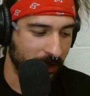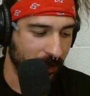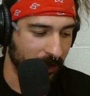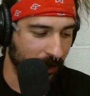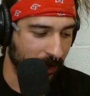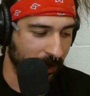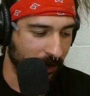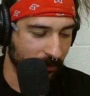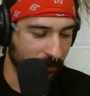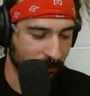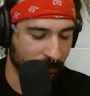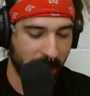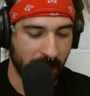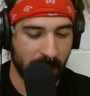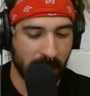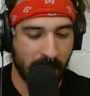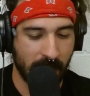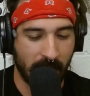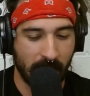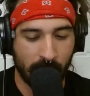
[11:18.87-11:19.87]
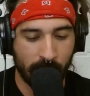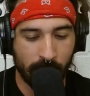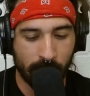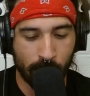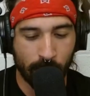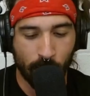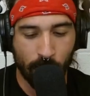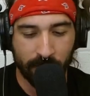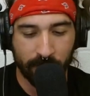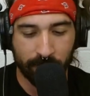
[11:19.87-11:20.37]
Uh, right now,
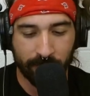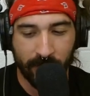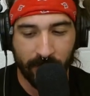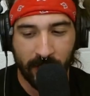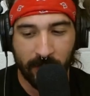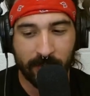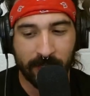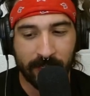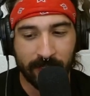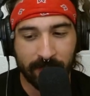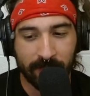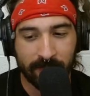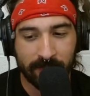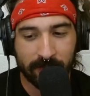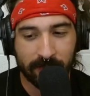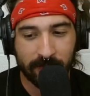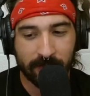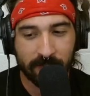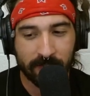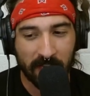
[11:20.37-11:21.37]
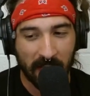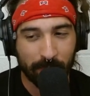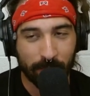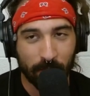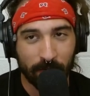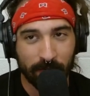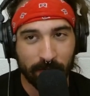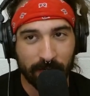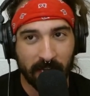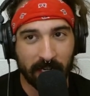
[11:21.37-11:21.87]
one of them is Type
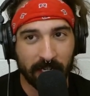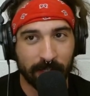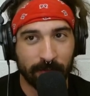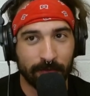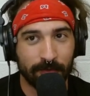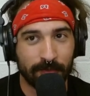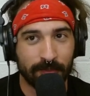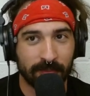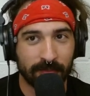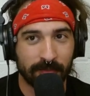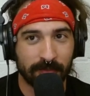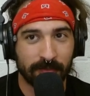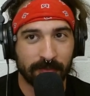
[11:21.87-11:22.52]
O Negative's.